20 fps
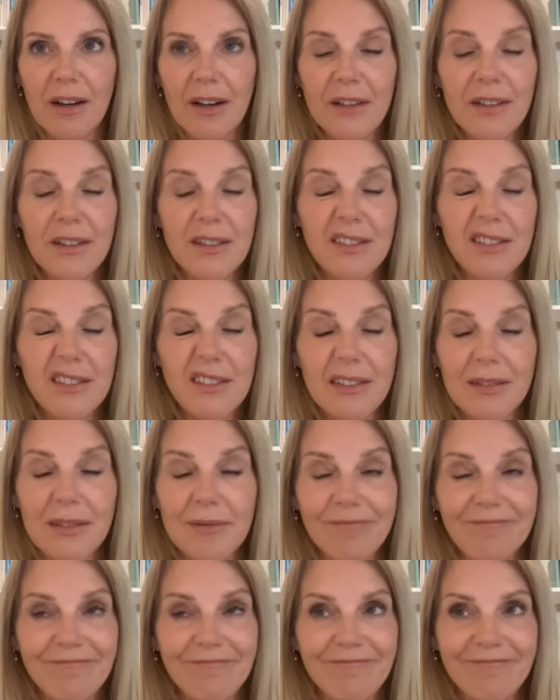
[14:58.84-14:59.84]
I
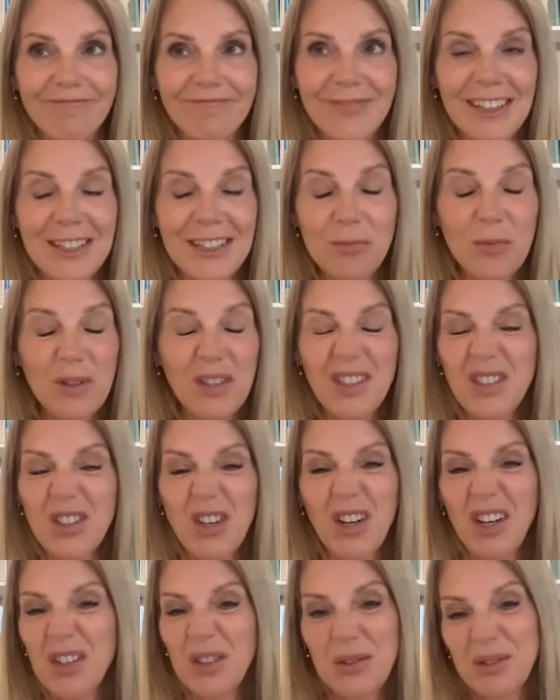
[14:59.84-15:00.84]
didn't want to
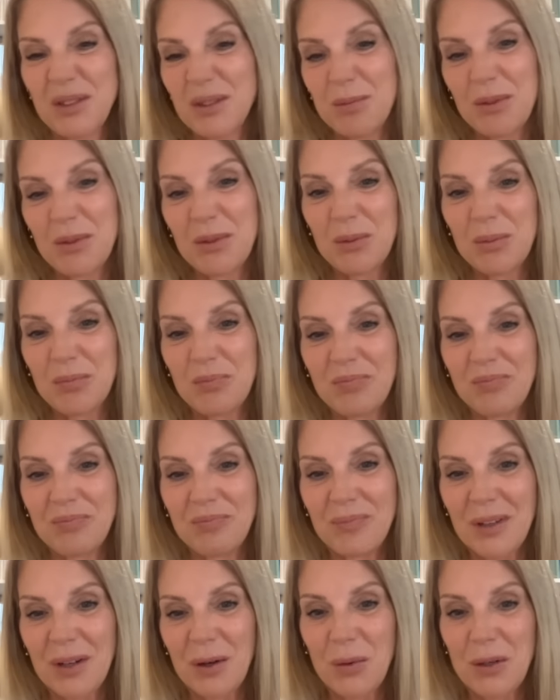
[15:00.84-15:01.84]
die in hospital.
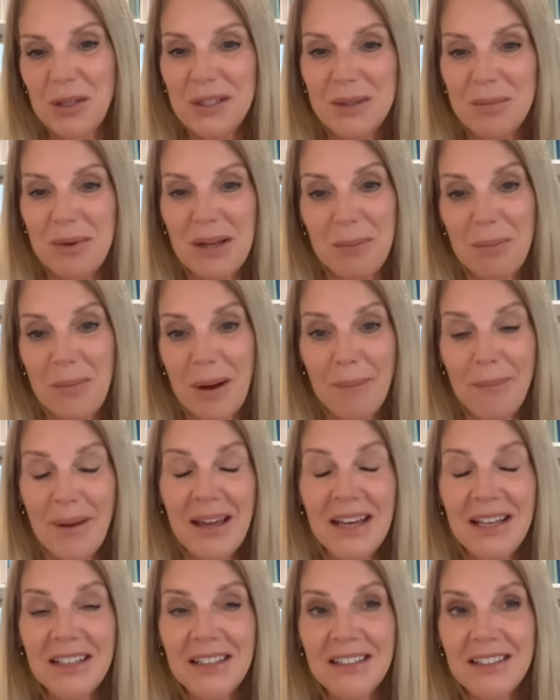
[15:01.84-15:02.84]
I wanted to be in my
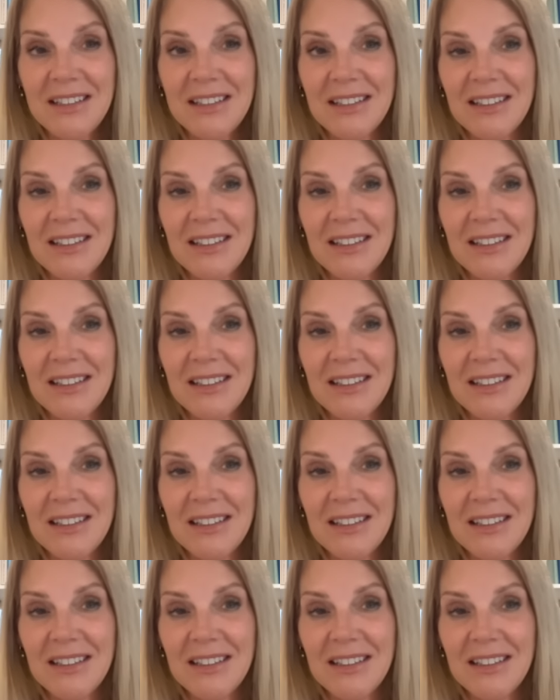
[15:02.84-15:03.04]
bed.